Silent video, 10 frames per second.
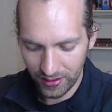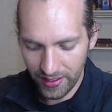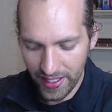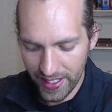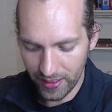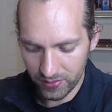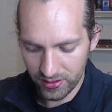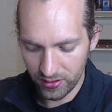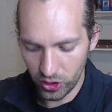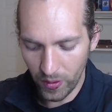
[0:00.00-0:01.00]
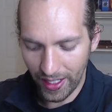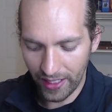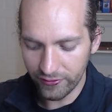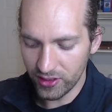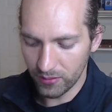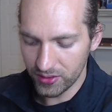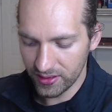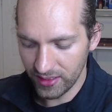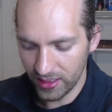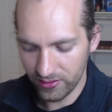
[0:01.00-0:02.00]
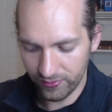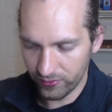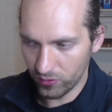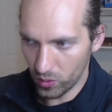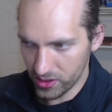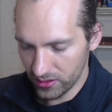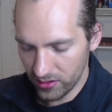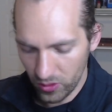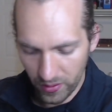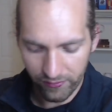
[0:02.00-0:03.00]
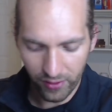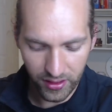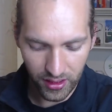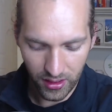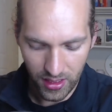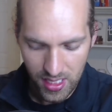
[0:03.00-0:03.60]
camps, you have some success towards continuing funding,